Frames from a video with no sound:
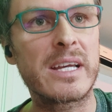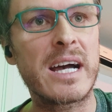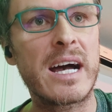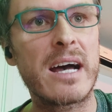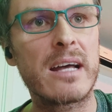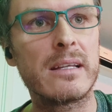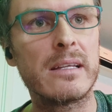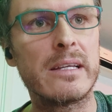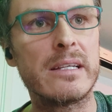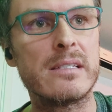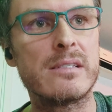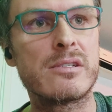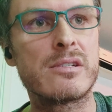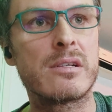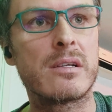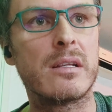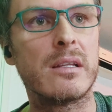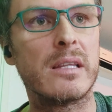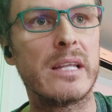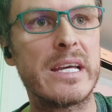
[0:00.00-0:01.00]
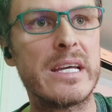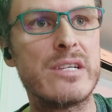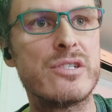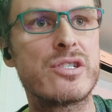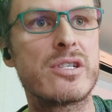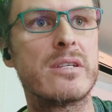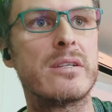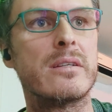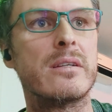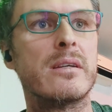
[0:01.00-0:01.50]
cartilage
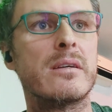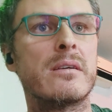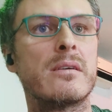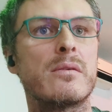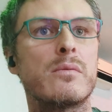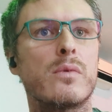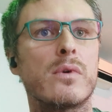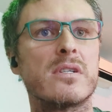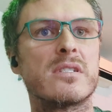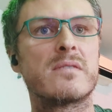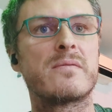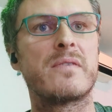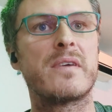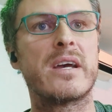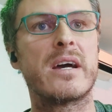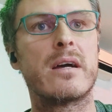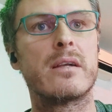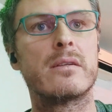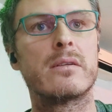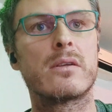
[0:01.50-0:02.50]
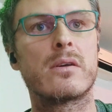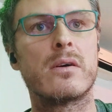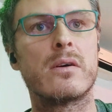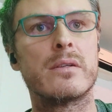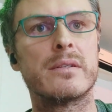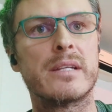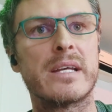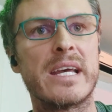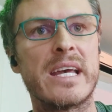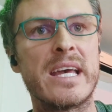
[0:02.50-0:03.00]
lesion was found
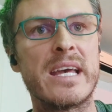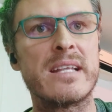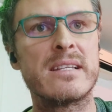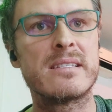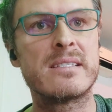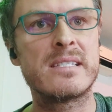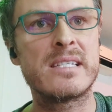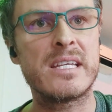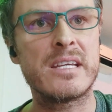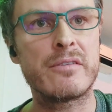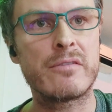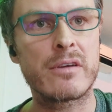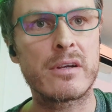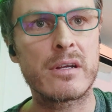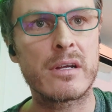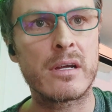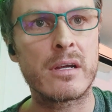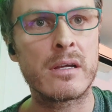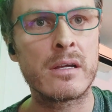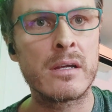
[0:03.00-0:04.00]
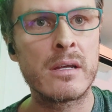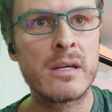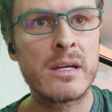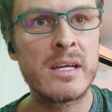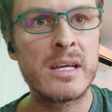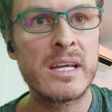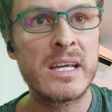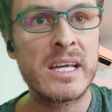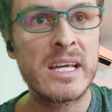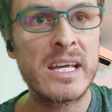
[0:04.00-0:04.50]
on the anterior
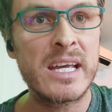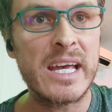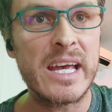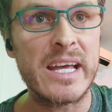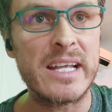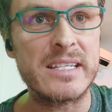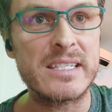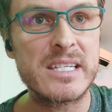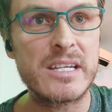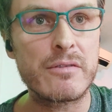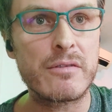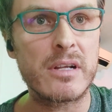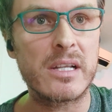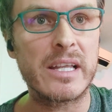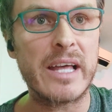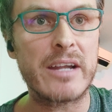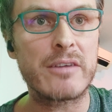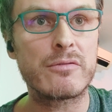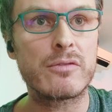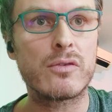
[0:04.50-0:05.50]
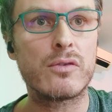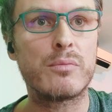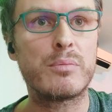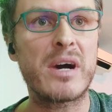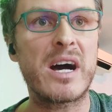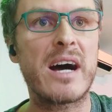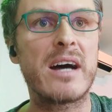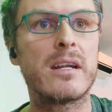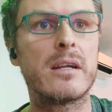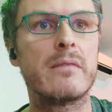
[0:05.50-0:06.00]
lateral
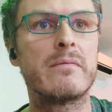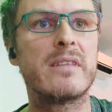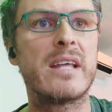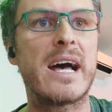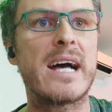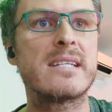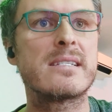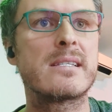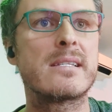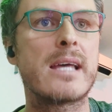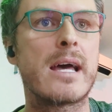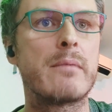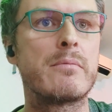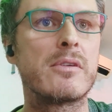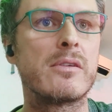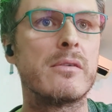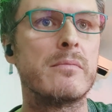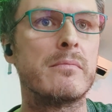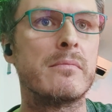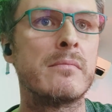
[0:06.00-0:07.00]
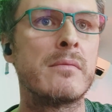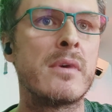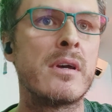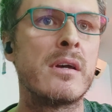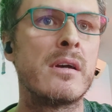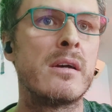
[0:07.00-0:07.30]
part of the acetabulum.